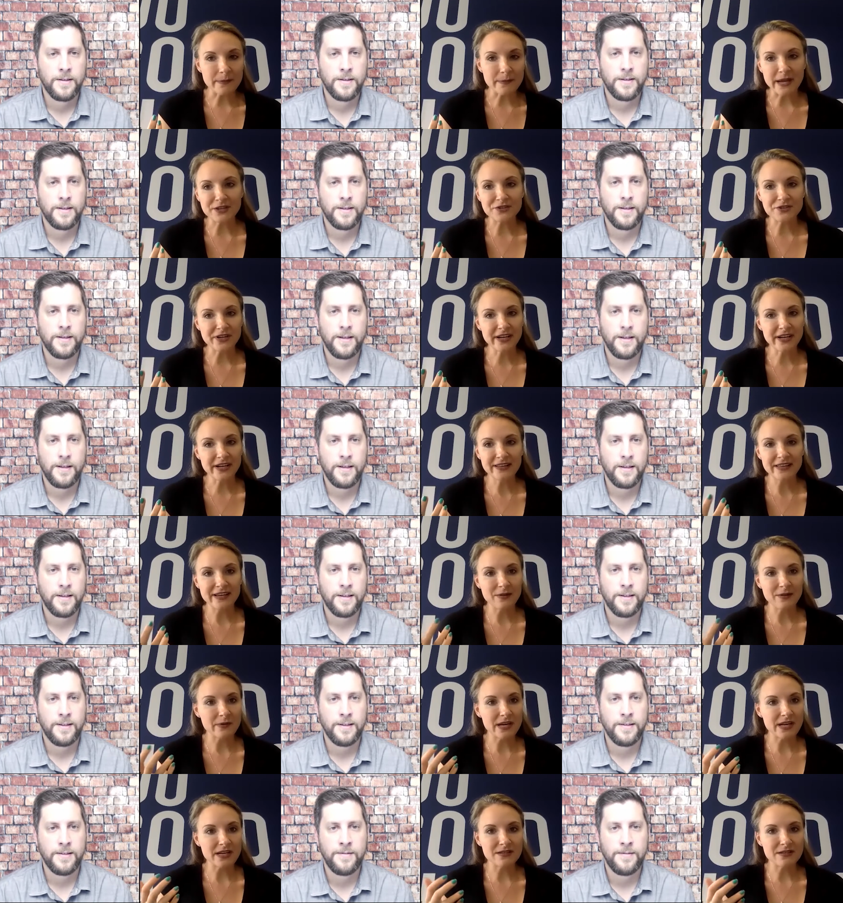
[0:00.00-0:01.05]
Speaker 1: metric that
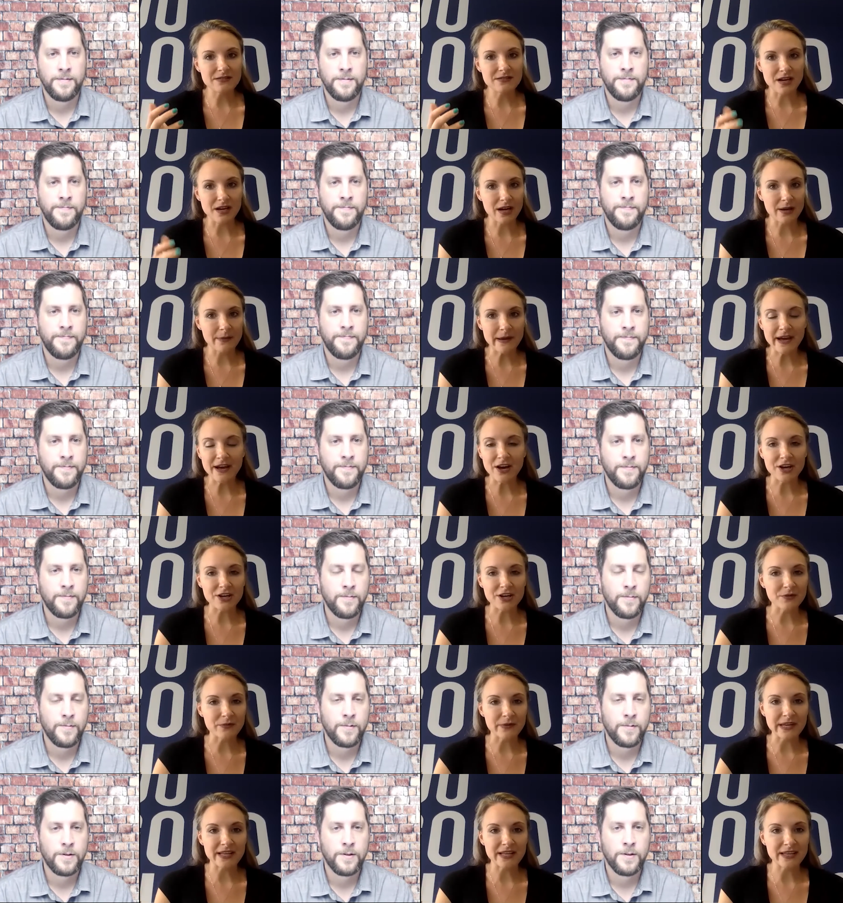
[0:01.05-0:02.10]
we talk about on a
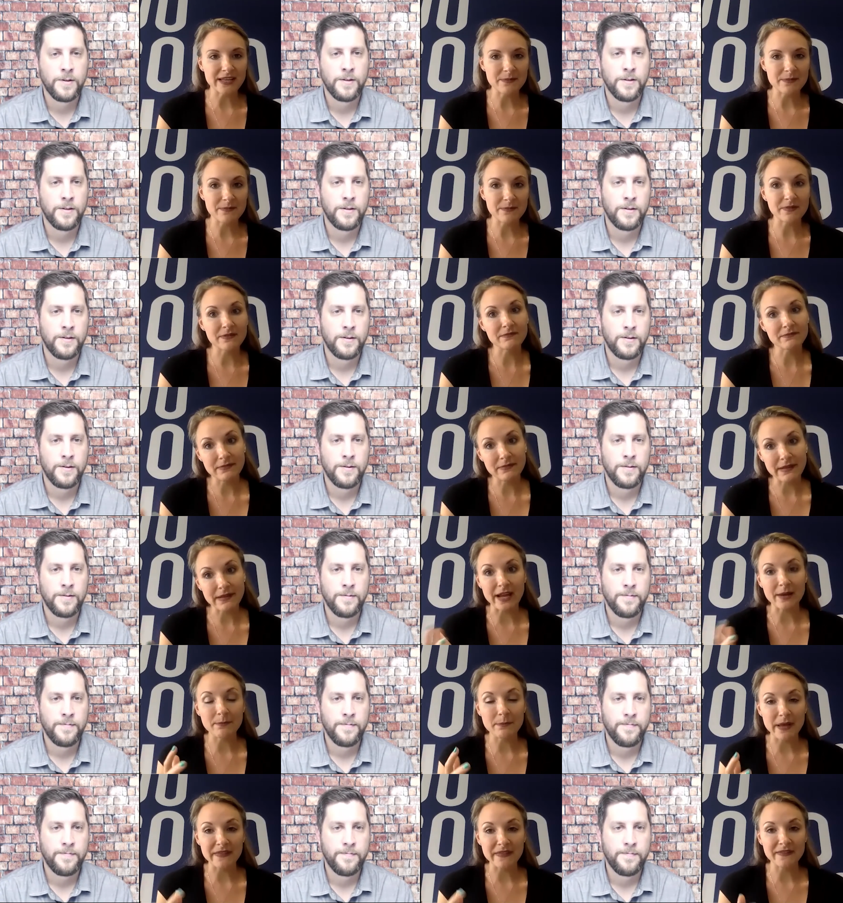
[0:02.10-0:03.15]
weekly
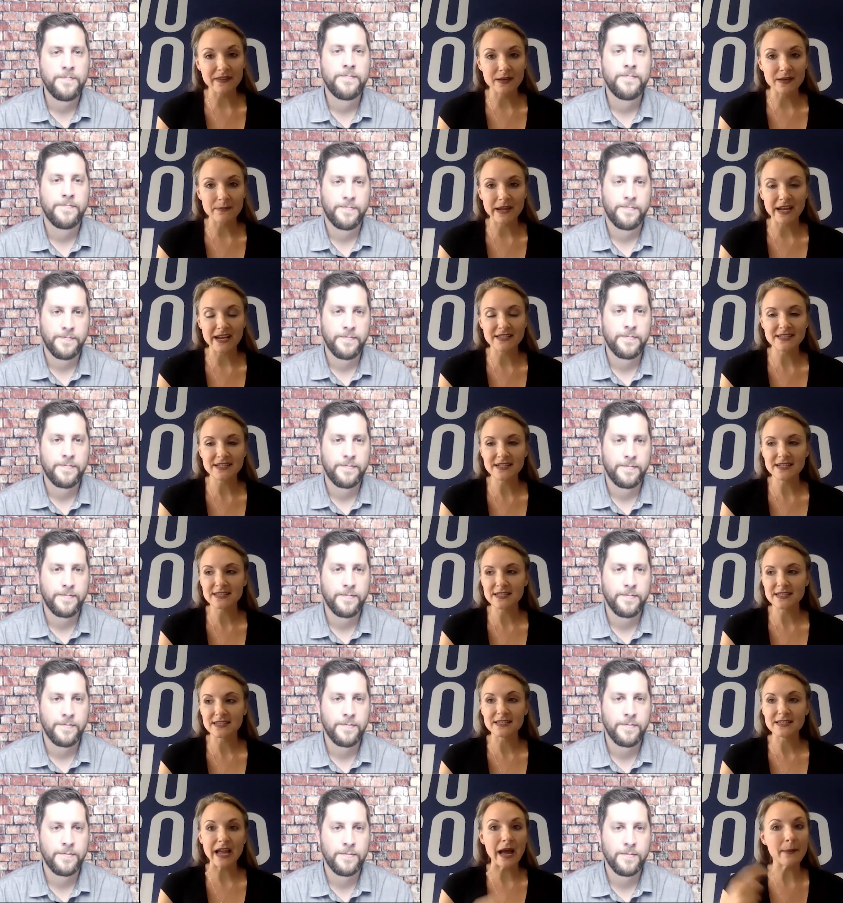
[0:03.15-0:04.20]
and monthly basis
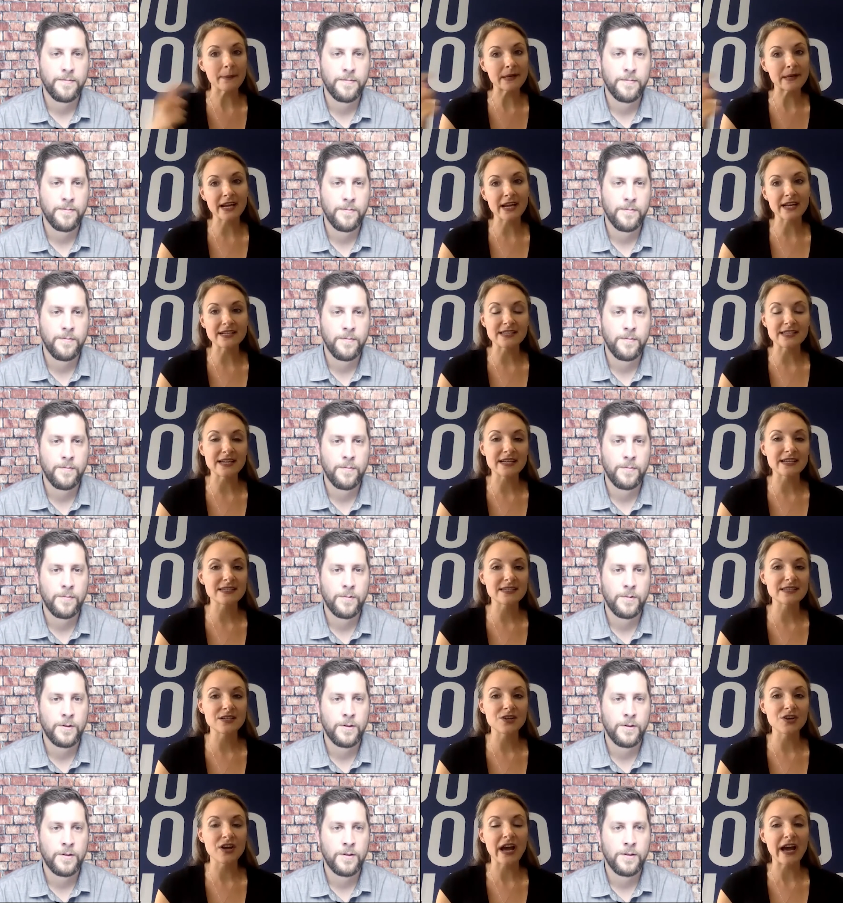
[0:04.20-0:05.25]
is how many ideas do
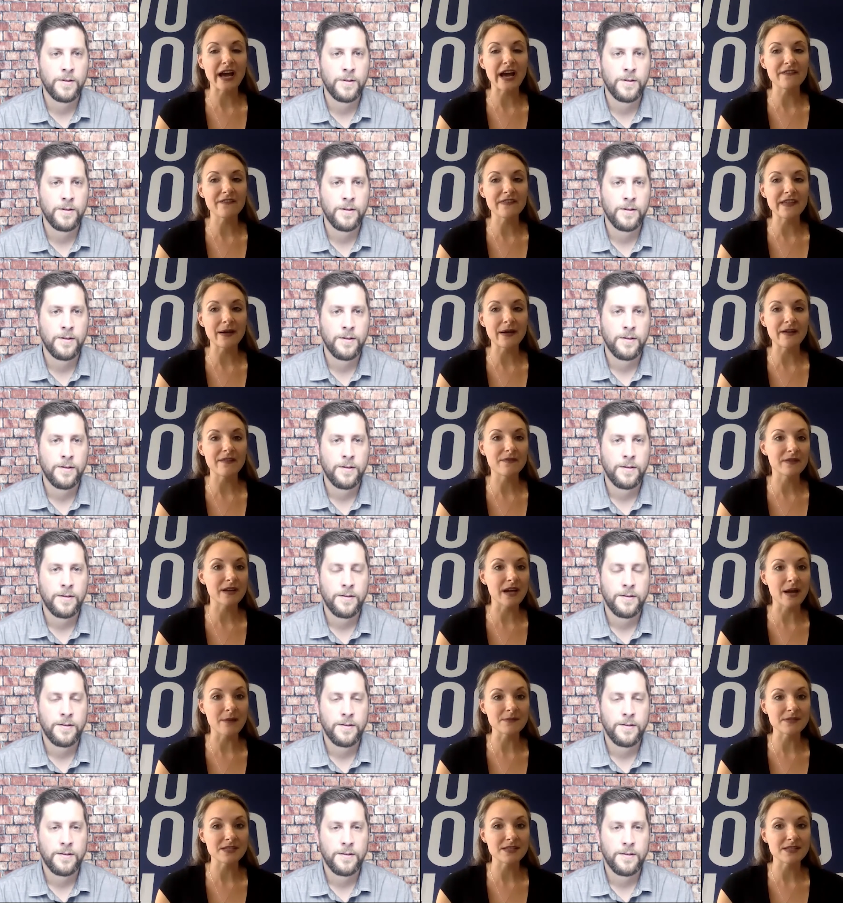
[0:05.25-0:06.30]
you have that have
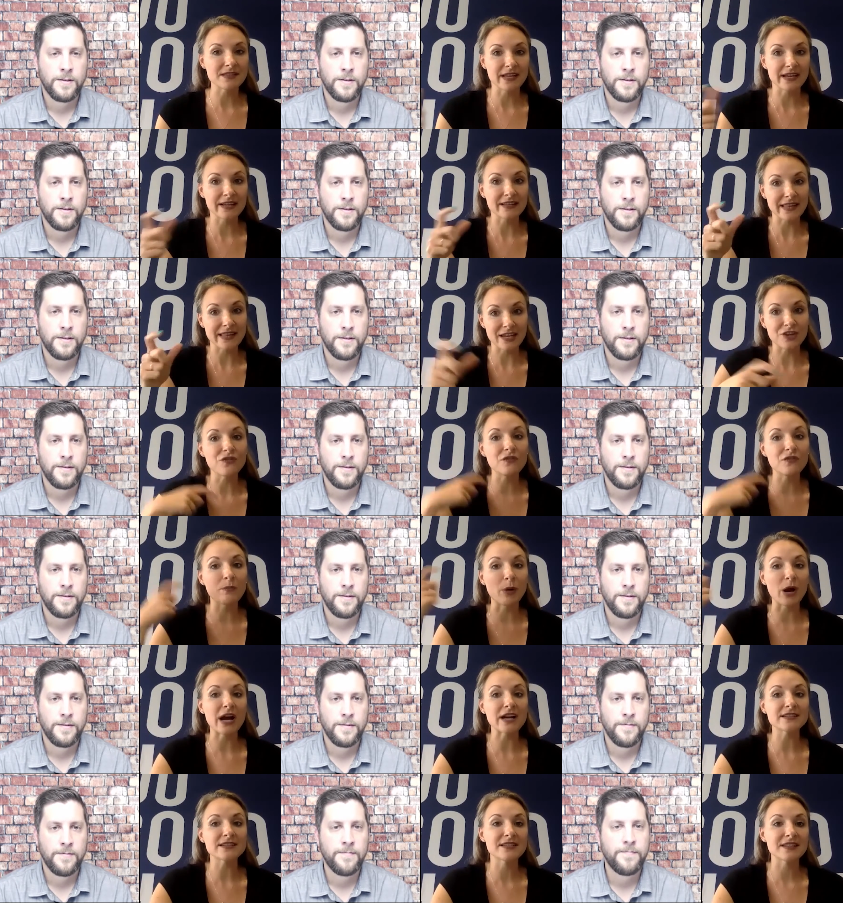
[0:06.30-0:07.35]
come to, like, that you've
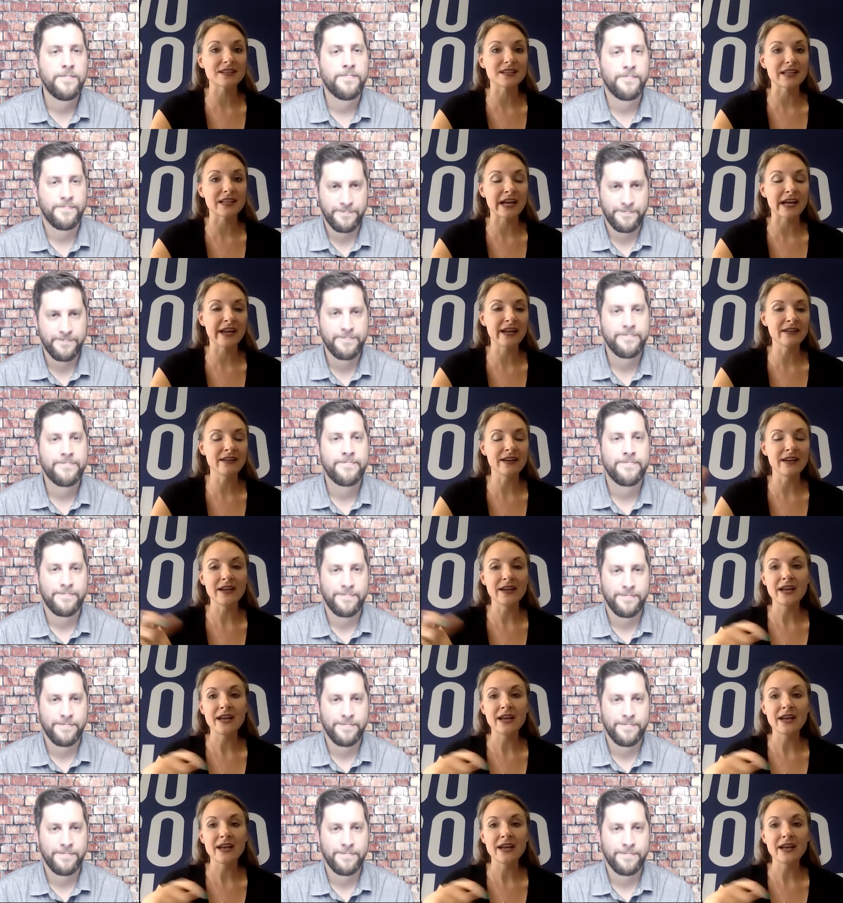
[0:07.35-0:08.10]
brought to the client?